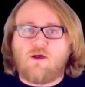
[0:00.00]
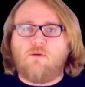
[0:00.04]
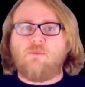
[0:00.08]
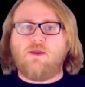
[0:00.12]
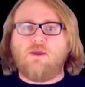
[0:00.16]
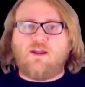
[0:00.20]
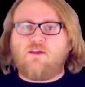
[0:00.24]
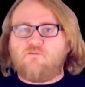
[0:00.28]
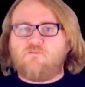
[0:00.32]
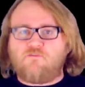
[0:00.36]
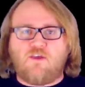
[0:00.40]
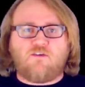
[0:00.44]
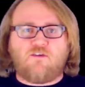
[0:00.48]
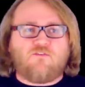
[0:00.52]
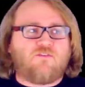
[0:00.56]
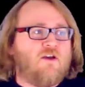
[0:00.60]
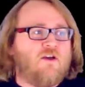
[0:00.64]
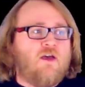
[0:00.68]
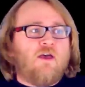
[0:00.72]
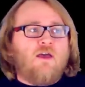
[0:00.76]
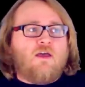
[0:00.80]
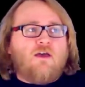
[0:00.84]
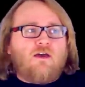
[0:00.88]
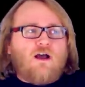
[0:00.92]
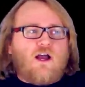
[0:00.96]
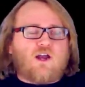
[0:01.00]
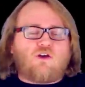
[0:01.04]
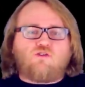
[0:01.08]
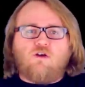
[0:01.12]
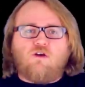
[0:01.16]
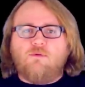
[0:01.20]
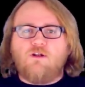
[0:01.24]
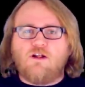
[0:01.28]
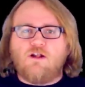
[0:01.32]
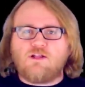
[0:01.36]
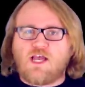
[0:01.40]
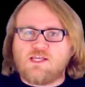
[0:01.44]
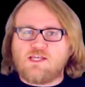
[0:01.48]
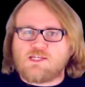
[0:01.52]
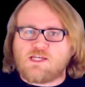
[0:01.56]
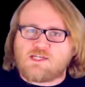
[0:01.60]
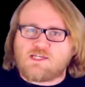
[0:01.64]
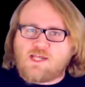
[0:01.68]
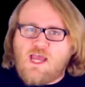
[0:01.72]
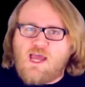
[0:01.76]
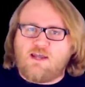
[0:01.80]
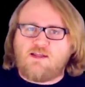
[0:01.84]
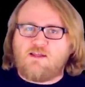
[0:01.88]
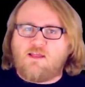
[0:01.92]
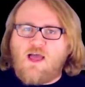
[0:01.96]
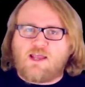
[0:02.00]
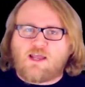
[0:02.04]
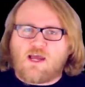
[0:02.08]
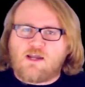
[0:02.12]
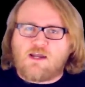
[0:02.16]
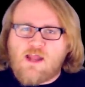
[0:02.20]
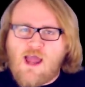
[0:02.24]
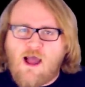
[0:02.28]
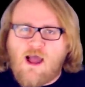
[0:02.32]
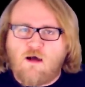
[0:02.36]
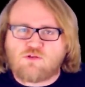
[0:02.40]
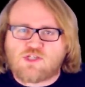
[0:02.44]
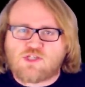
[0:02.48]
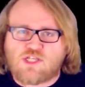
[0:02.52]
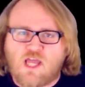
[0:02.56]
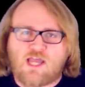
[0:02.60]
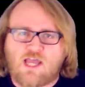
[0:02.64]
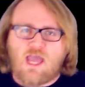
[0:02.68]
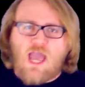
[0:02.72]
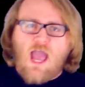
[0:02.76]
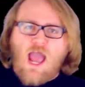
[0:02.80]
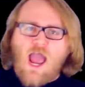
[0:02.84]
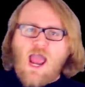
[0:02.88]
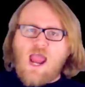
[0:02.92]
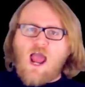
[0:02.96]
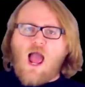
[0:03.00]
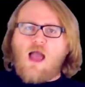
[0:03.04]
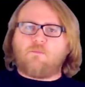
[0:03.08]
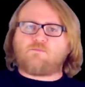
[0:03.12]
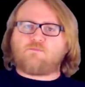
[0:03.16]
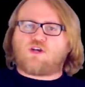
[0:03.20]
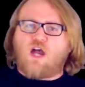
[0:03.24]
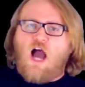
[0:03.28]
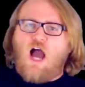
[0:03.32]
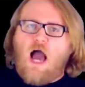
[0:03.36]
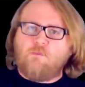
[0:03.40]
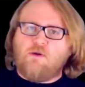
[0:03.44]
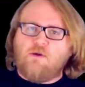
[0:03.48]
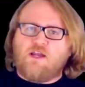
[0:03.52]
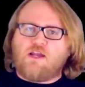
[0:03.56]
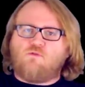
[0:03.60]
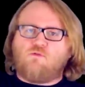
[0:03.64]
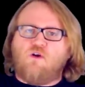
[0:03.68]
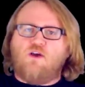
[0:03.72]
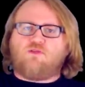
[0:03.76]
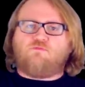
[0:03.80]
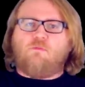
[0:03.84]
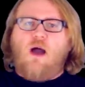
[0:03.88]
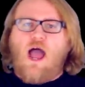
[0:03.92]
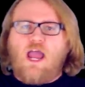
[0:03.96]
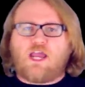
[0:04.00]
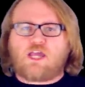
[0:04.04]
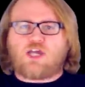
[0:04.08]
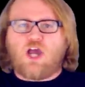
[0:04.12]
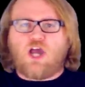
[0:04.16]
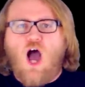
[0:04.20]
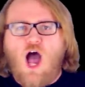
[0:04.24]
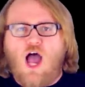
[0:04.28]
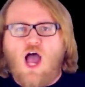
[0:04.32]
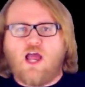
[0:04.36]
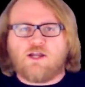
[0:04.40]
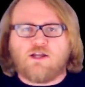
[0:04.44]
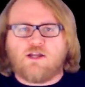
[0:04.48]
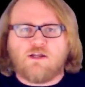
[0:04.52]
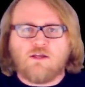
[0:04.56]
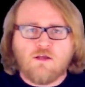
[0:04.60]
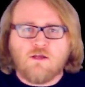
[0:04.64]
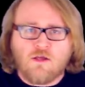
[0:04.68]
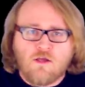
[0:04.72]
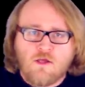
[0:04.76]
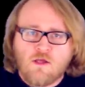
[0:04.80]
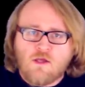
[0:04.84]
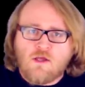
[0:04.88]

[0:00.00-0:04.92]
I mean, if, if a criminal doesn't tend to like announce like, hey, I'm coming with my gun,